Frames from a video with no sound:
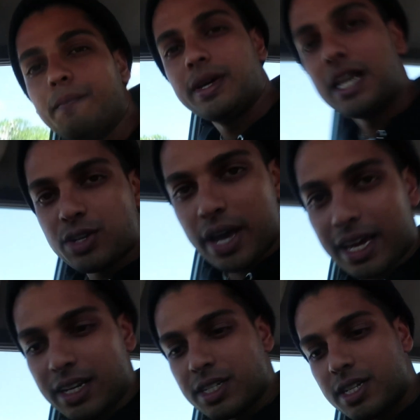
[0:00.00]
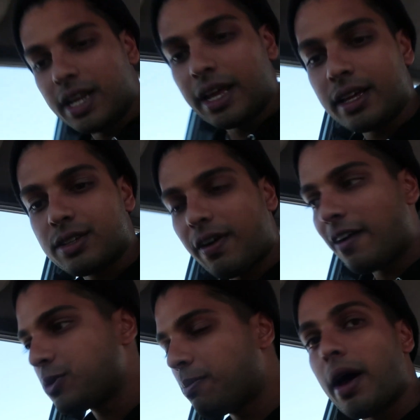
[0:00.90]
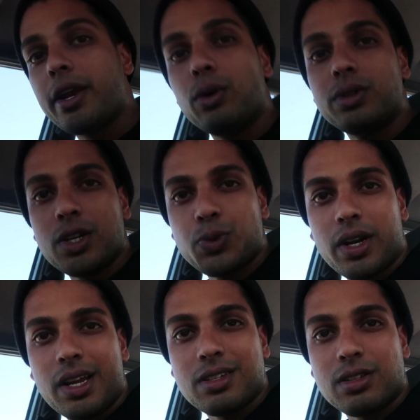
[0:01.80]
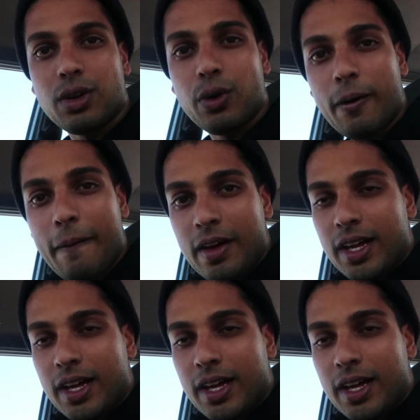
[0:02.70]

But yeah, it's got air conditioning, it's 5-speed manual, does what it needs to do.